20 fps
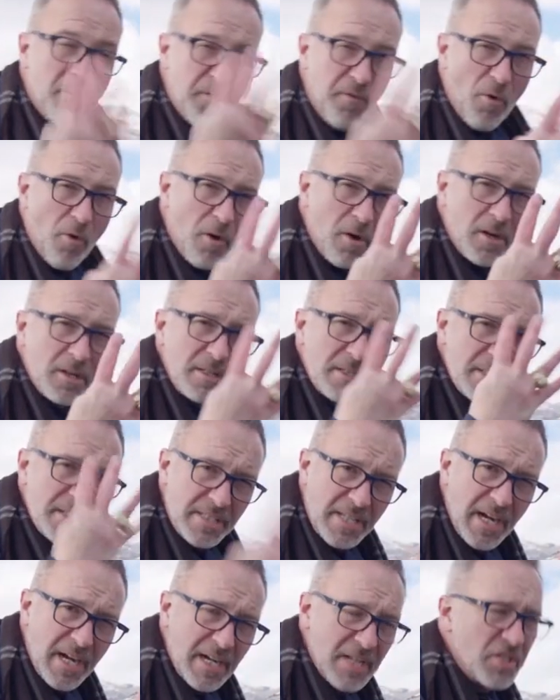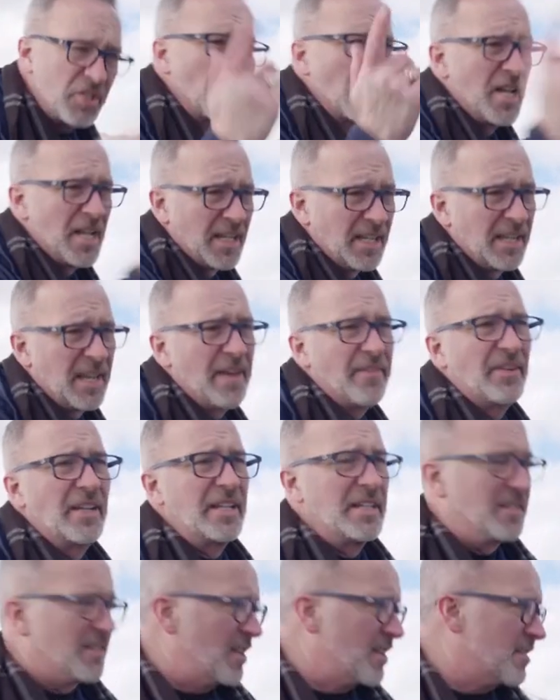four touch
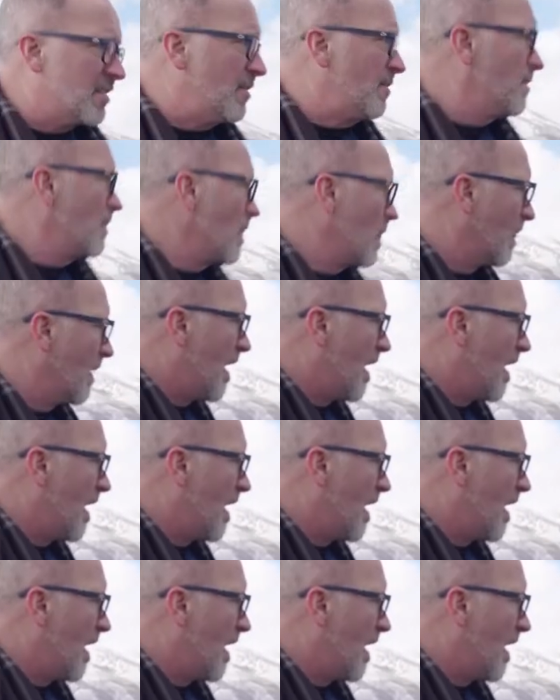leveling system